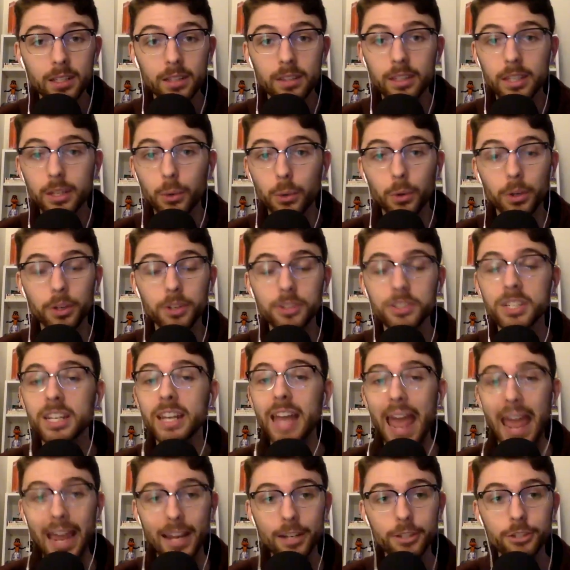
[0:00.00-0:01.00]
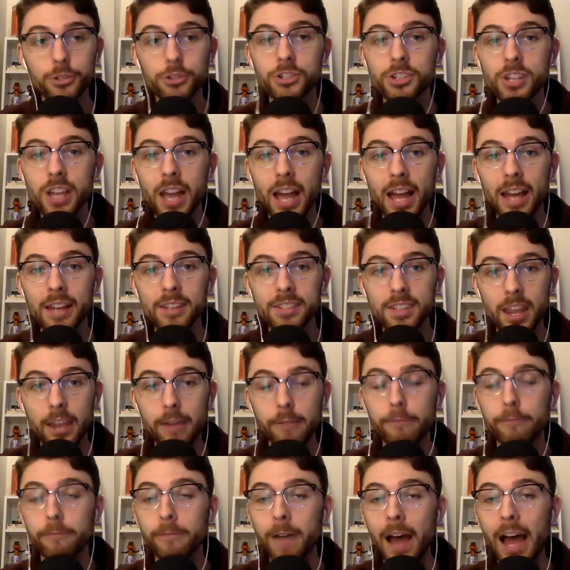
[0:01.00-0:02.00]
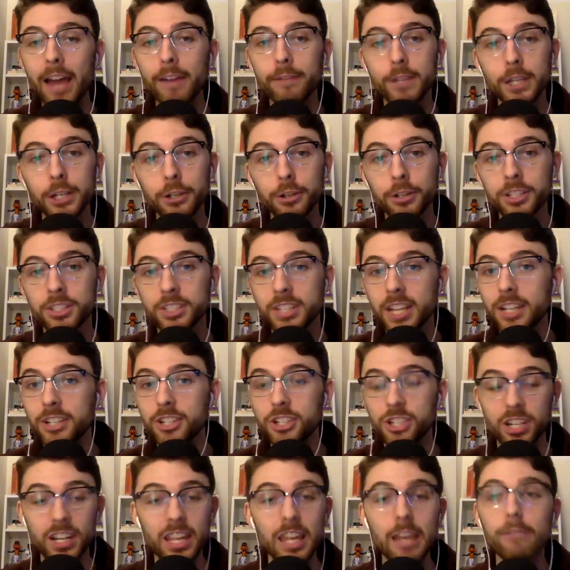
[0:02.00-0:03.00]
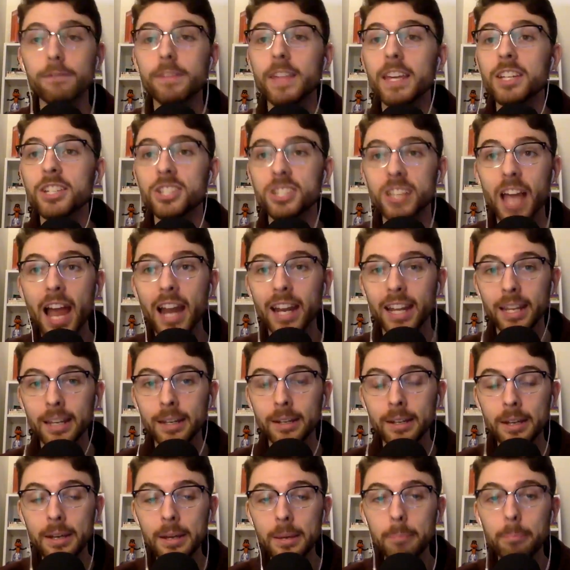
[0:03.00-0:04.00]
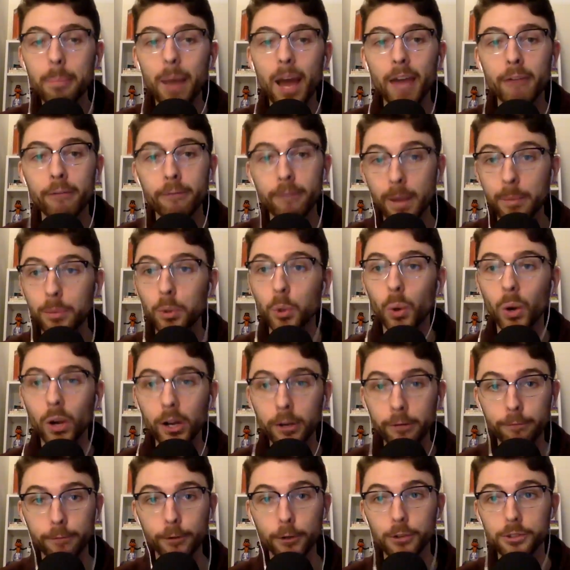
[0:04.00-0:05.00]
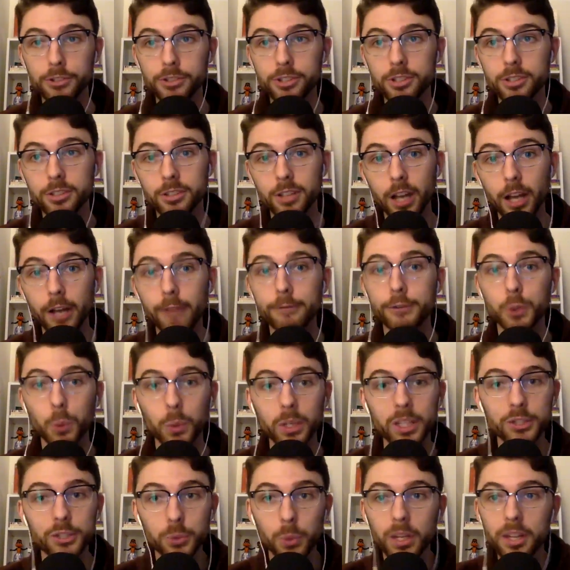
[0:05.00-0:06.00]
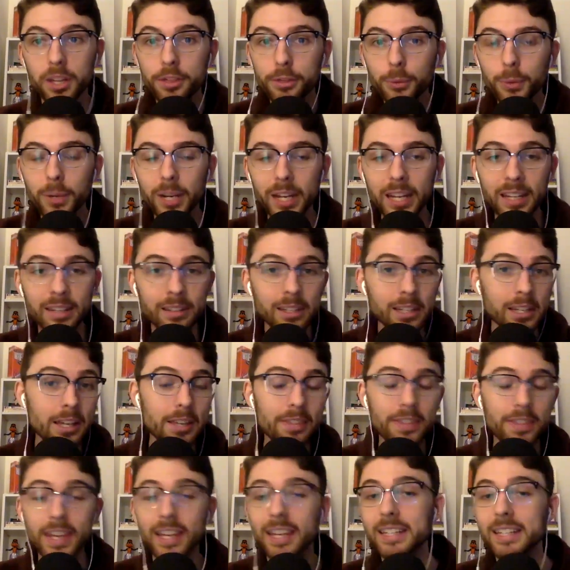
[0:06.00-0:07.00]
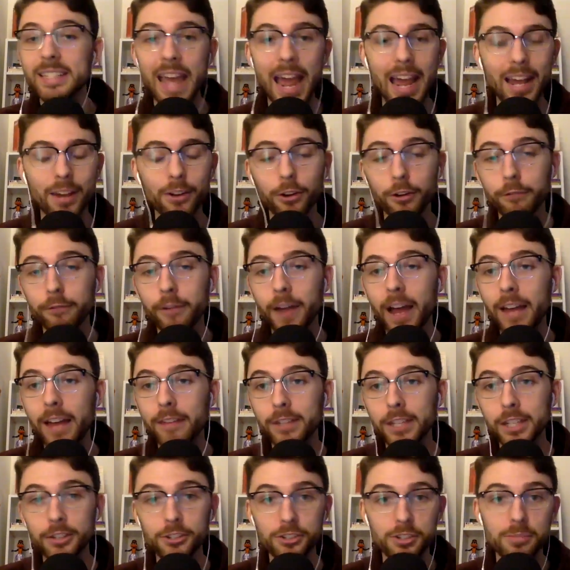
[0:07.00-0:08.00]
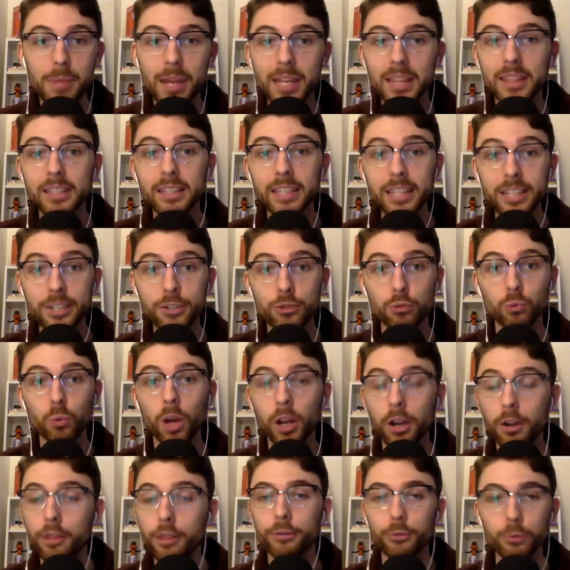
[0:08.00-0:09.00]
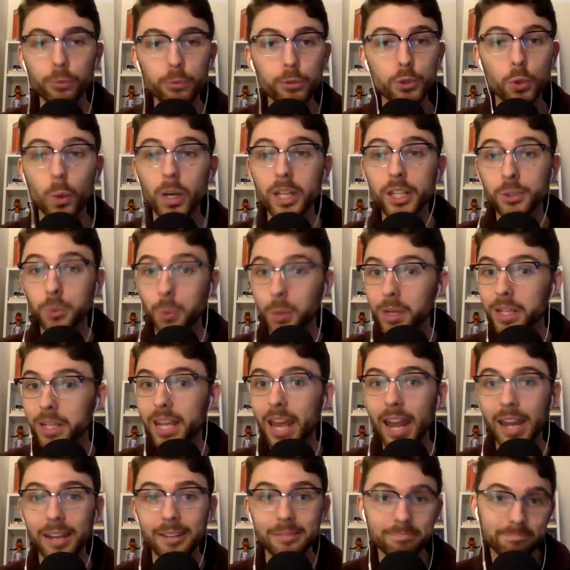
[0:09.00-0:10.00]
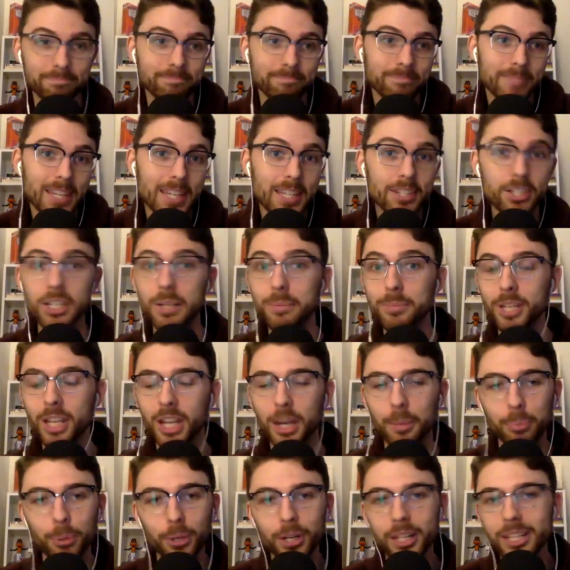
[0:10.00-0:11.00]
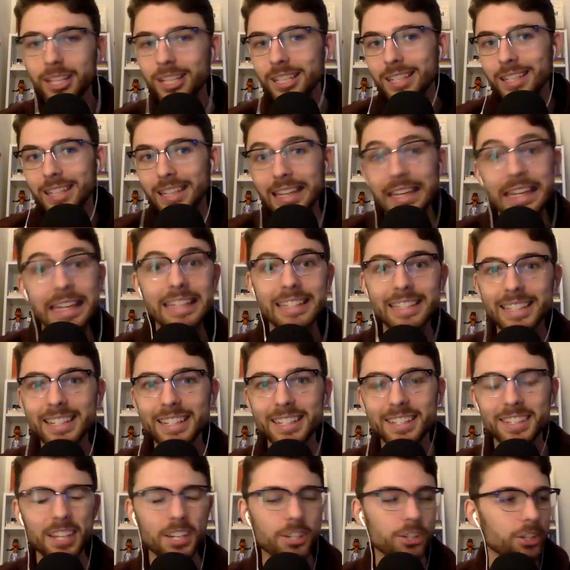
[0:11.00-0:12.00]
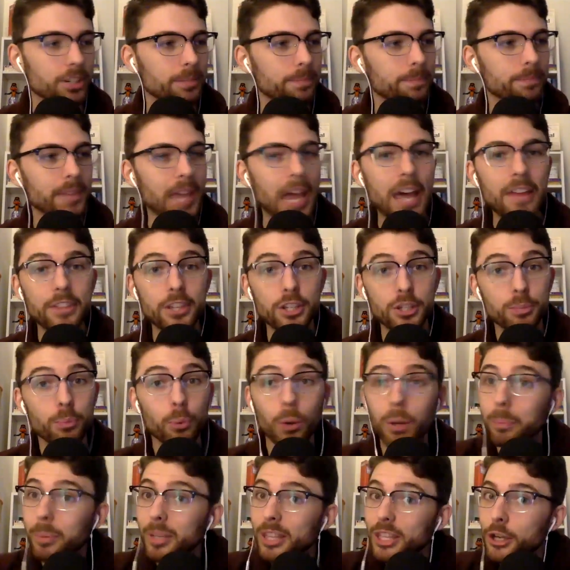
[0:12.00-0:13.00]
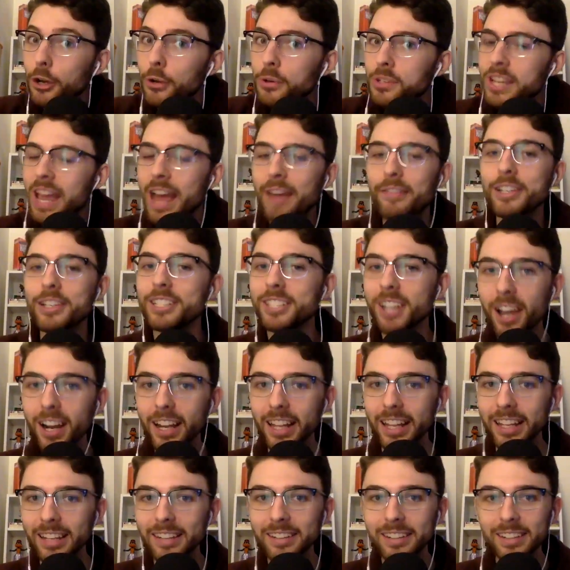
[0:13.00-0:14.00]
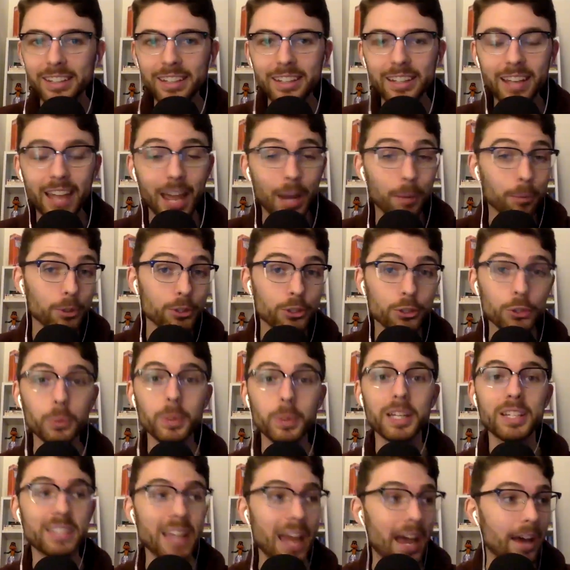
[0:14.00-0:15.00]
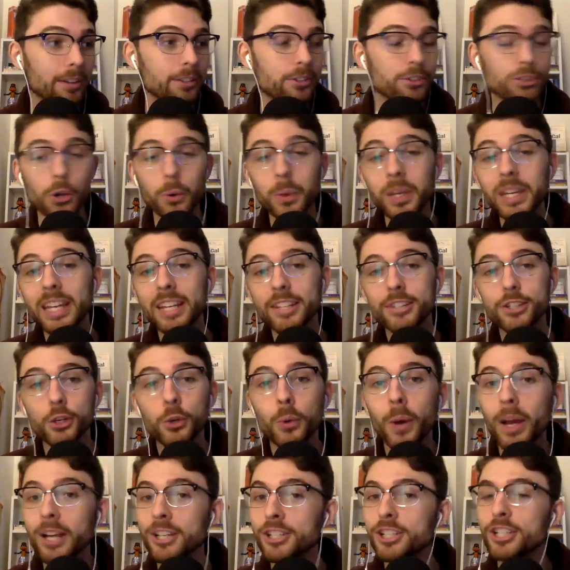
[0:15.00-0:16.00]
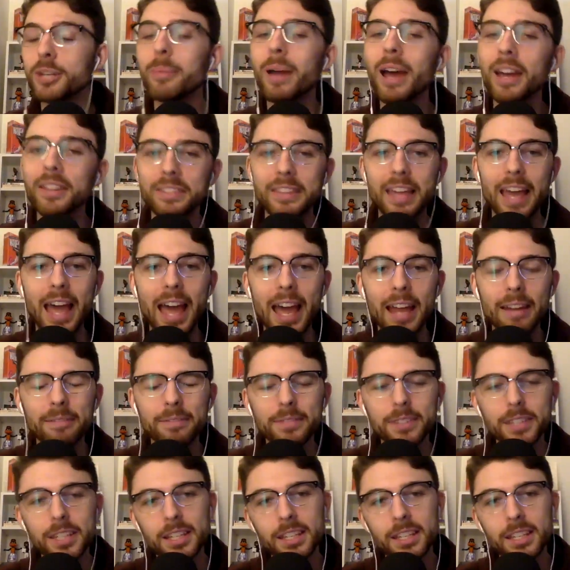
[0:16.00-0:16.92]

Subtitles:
The Orioles can exercise a five-year extension if they sign it by February 1st of 2023. They can tack on 5 years and make the lease run through 2028. Seems like a pretty easy decision at this point, but the O's haven't done it and we're 2 weeks out. So he gets a question about that